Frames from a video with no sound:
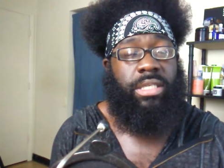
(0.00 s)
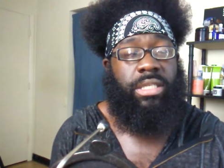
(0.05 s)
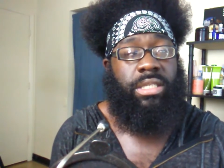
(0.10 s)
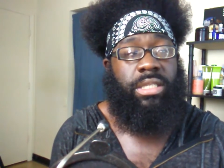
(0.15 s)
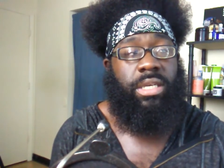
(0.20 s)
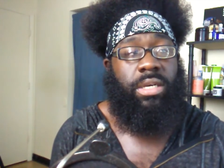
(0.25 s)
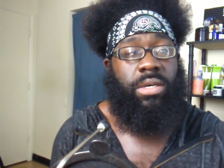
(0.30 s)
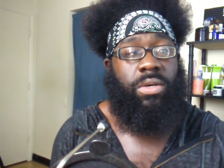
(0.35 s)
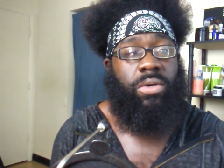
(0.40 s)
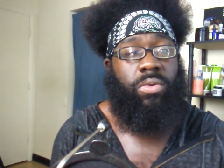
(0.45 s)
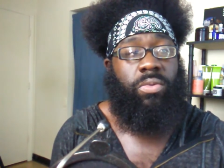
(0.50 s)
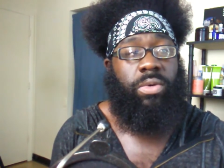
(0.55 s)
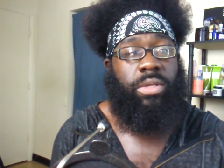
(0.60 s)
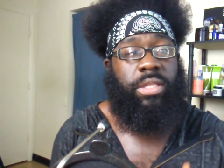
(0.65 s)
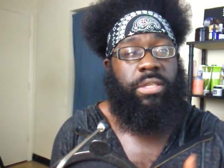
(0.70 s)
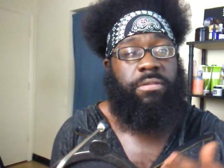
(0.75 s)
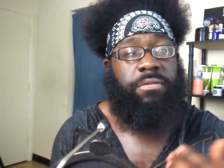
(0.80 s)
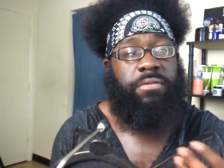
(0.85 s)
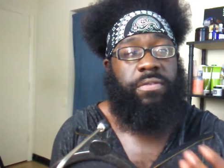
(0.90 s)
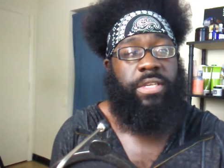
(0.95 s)
So with
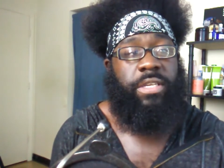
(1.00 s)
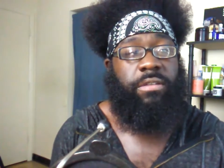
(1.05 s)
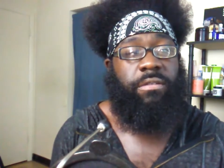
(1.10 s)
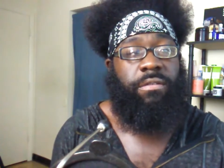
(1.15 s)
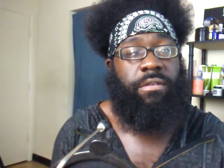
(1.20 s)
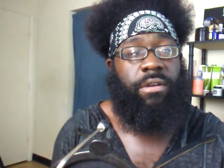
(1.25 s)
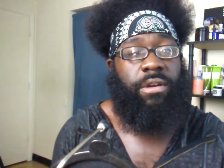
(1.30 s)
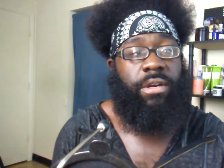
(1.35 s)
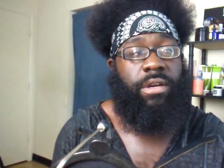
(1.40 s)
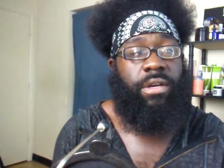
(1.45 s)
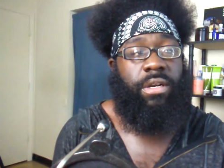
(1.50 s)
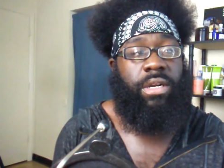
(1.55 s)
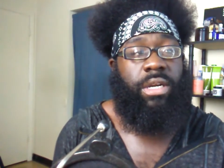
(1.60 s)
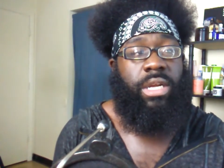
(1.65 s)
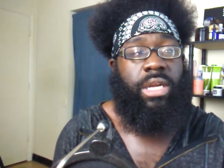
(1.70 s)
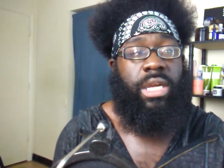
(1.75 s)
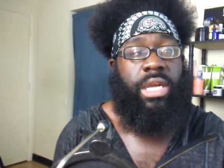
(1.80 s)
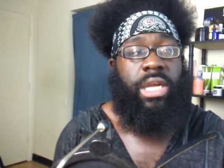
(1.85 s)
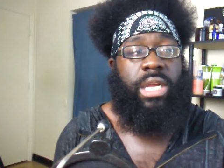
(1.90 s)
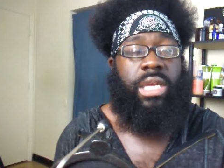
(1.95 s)
the fever,
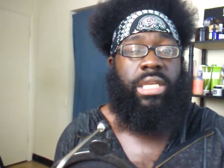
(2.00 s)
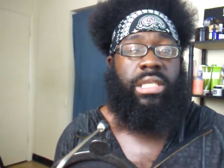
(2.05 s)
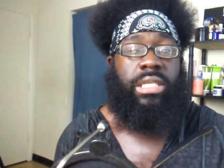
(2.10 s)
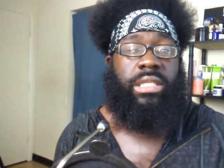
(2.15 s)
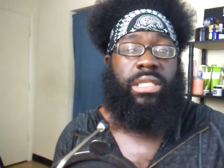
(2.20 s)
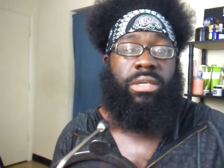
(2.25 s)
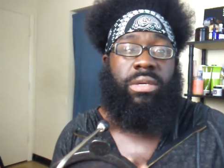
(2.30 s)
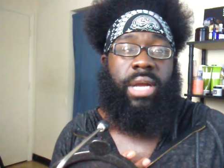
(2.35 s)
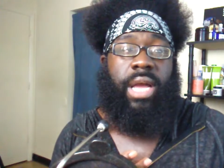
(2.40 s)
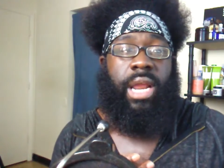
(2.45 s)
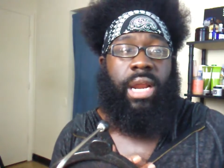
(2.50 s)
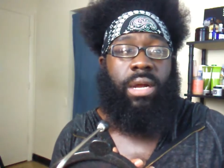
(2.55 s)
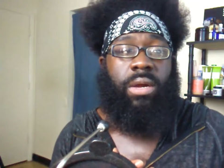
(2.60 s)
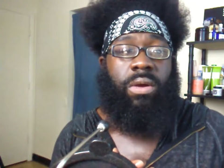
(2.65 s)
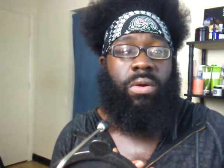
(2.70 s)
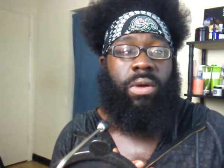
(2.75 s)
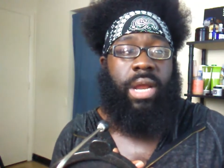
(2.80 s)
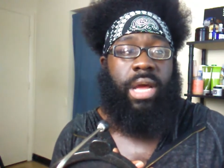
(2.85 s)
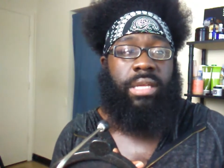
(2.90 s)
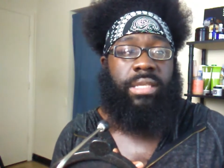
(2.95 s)
and it's still kind of
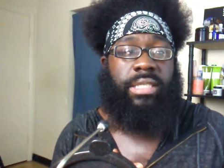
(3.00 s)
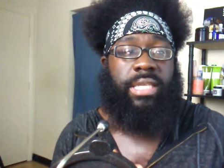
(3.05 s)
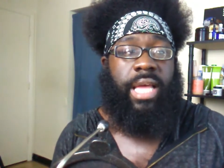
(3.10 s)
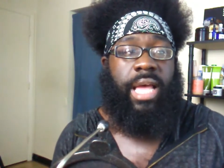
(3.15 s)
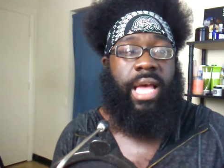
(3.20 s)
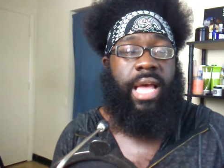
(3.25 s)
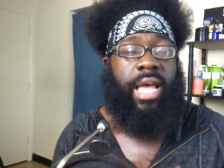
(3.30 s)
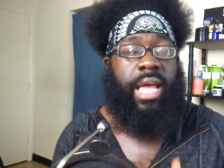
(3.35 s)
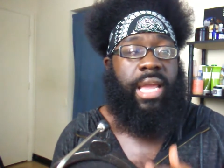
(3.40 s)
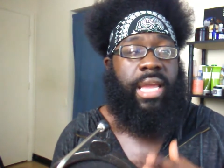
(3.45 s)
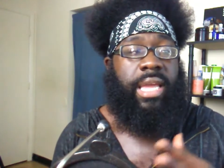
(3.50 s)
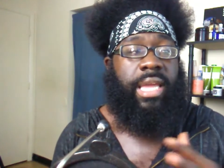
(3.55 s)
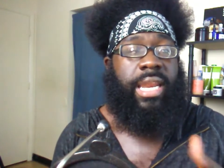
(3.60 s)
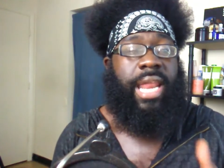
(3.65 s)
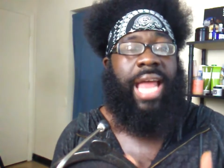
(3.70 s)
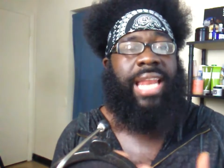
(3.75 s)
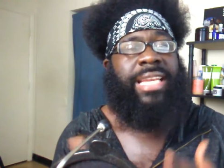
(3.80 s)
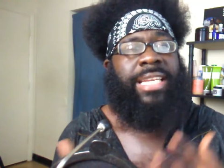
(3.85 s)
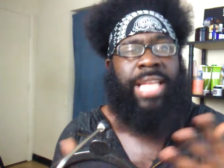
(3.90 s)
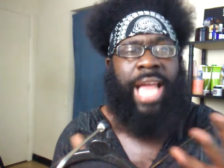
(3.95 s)
cold outside,
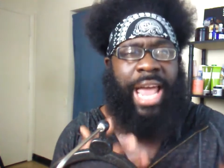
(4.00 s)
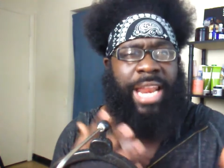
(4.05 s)
and